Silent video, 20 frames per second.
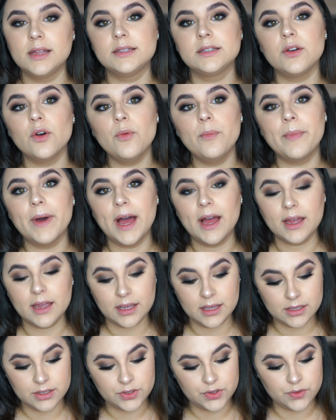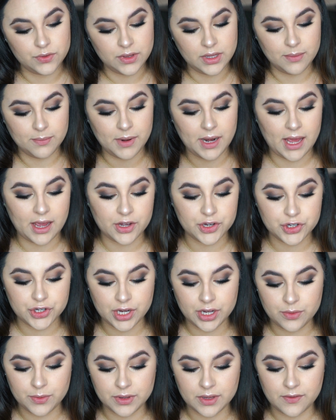Let's go back into the black
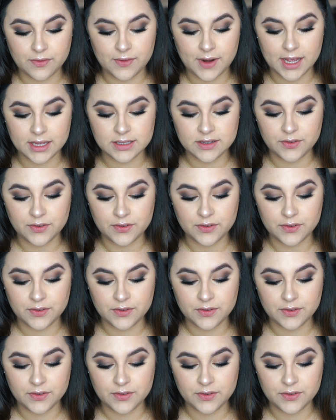shade with the flat